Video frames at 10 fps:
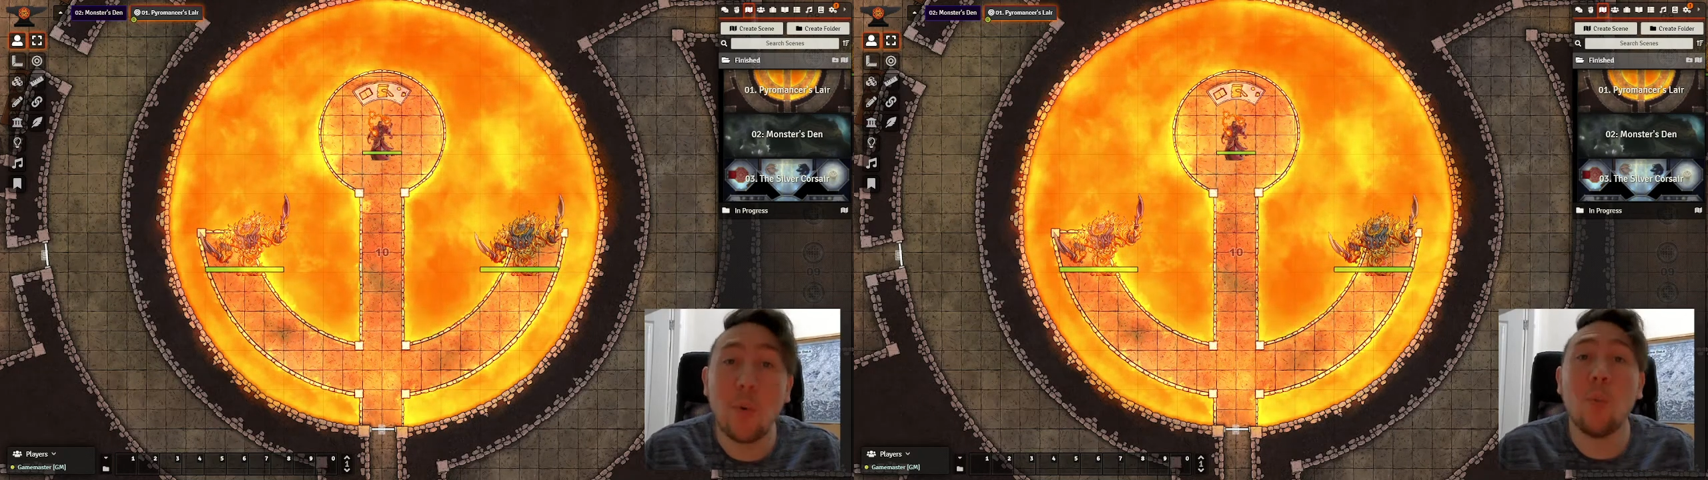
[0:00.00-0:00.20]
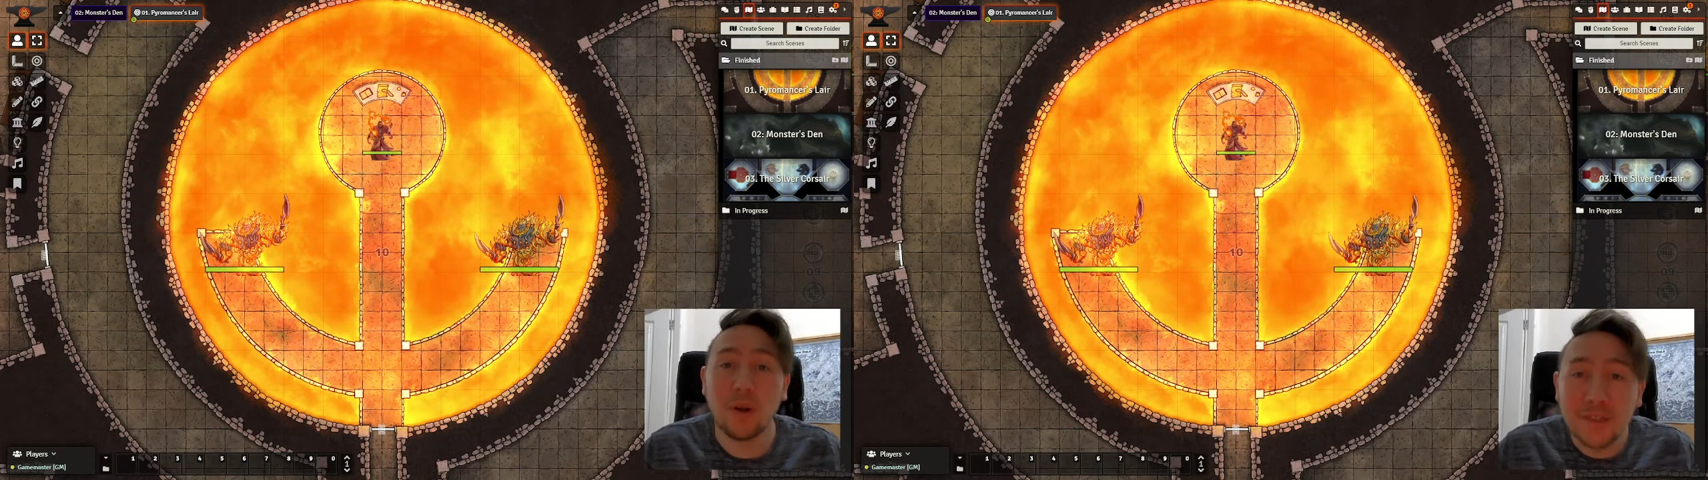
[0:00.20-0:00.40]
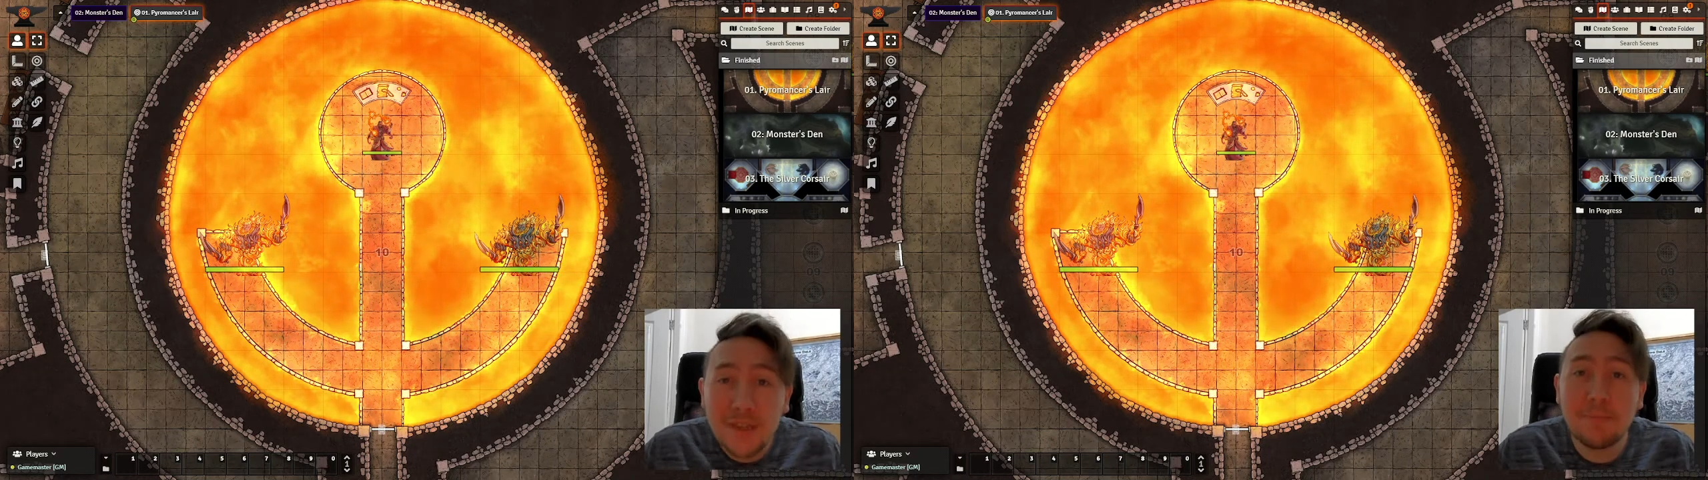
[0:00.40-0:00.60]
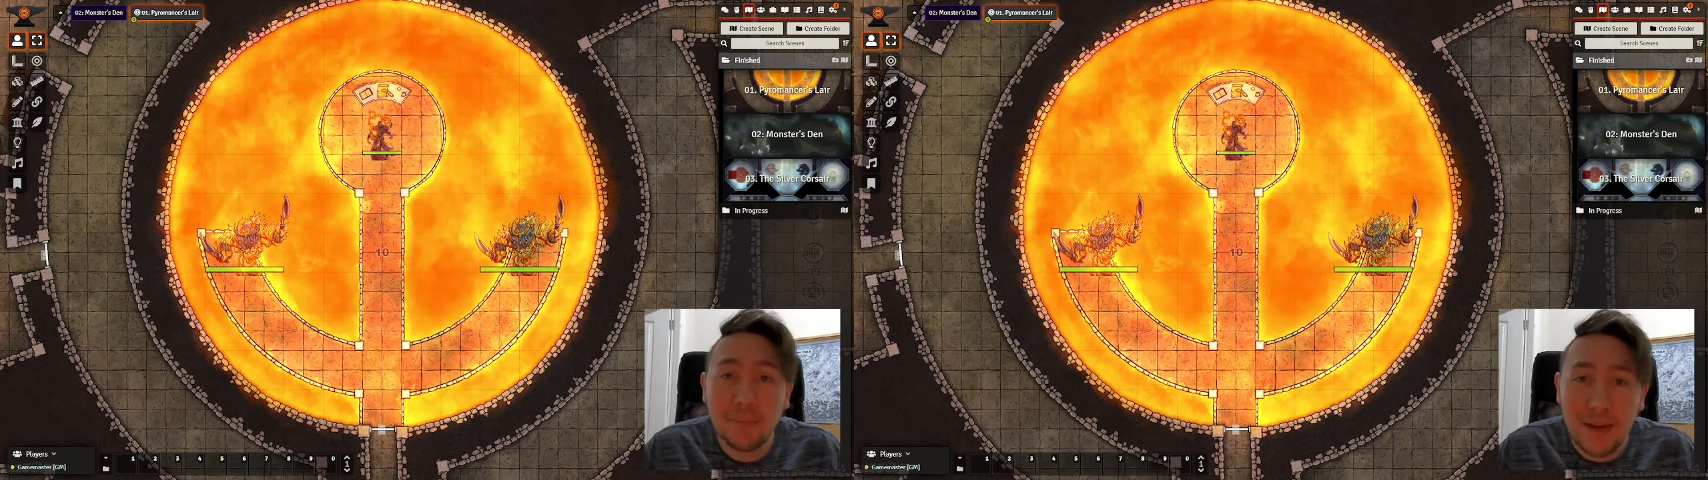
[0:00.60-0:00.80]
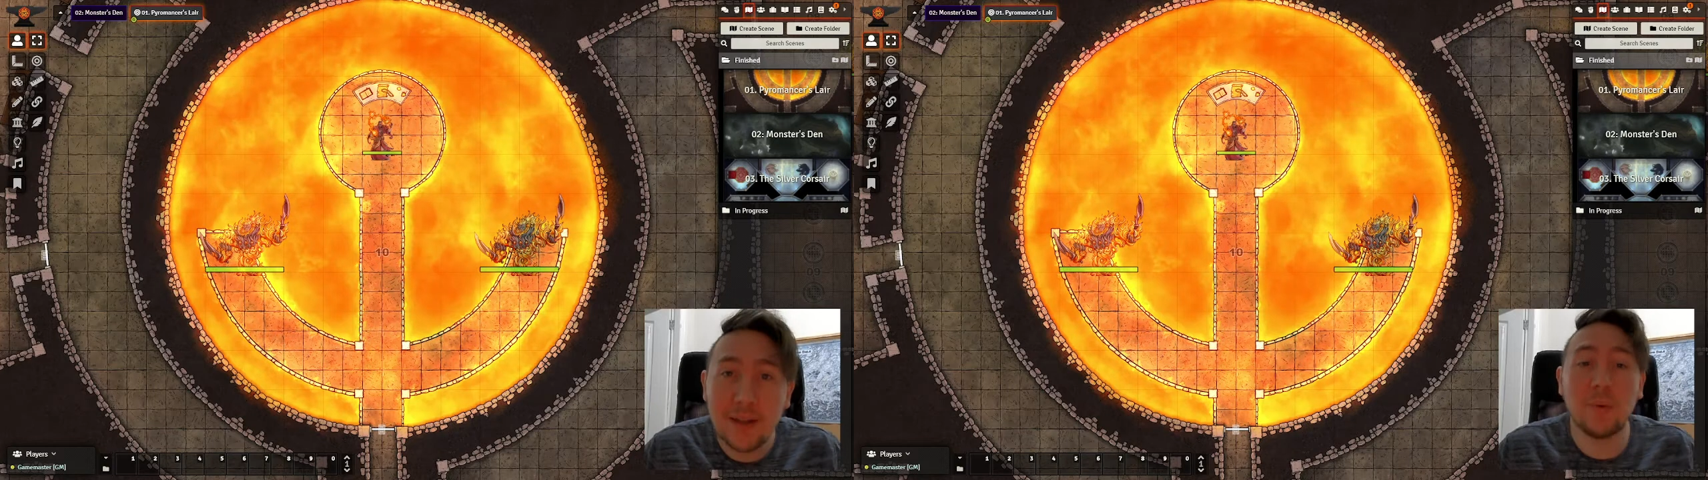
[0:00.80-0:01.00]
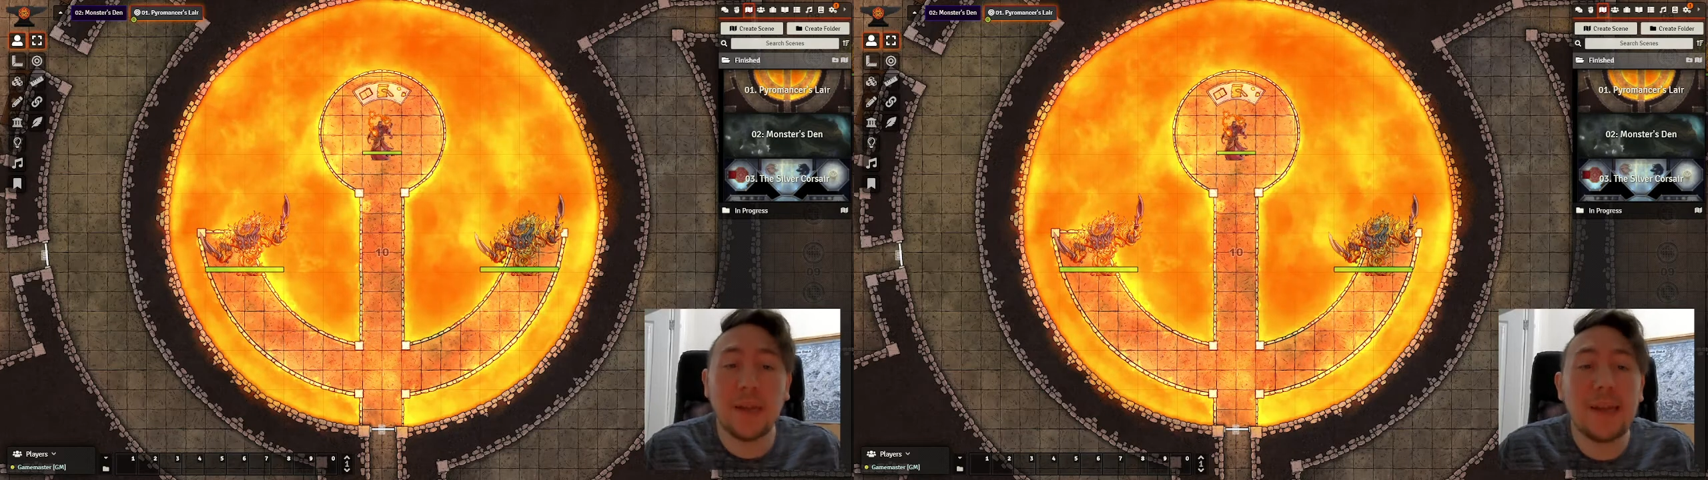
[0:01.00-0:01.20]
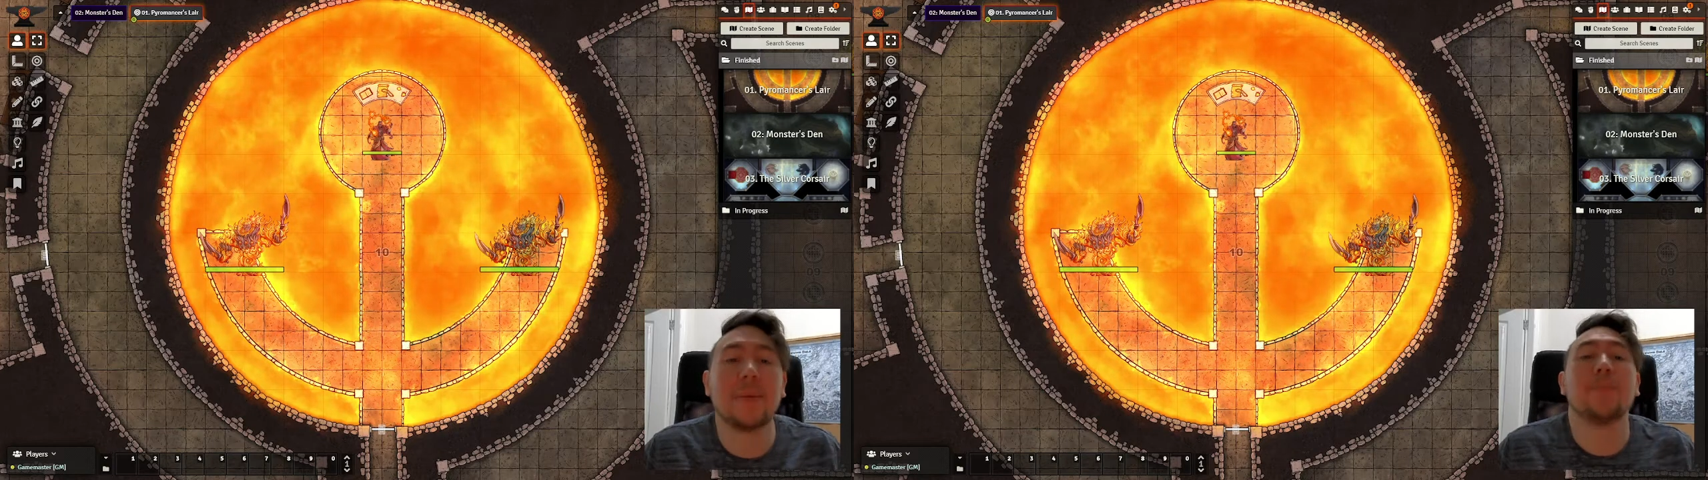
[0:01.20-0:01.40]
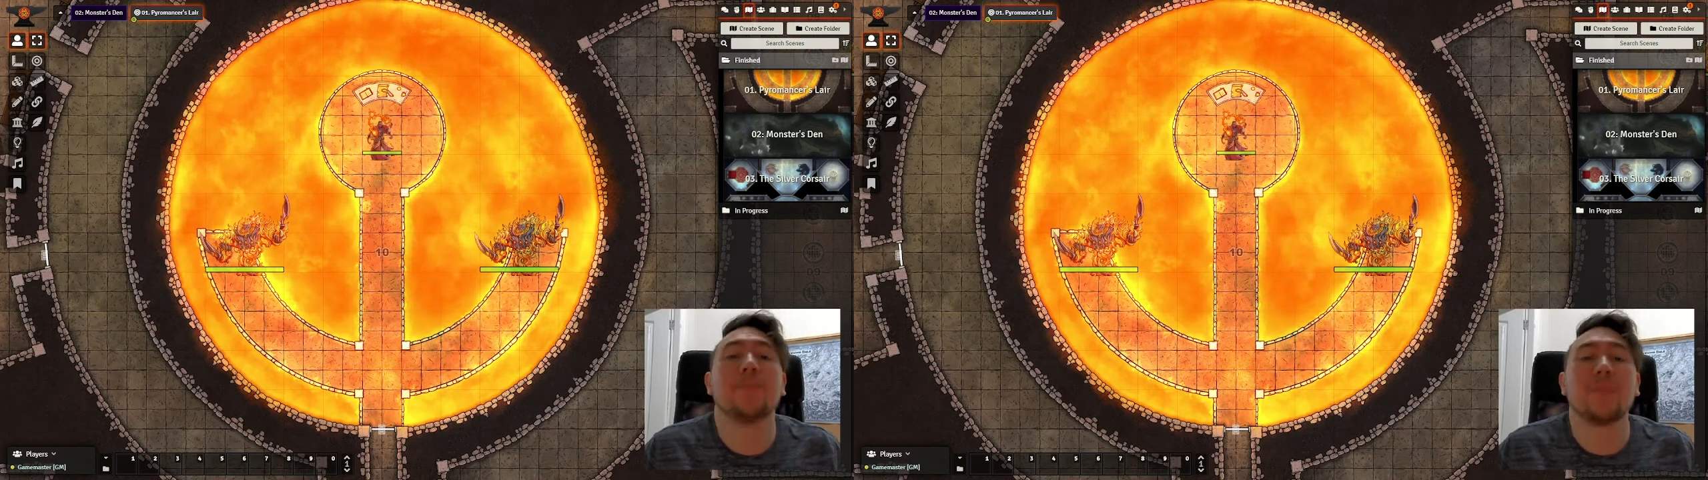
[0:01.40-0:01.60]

What a Mad Week,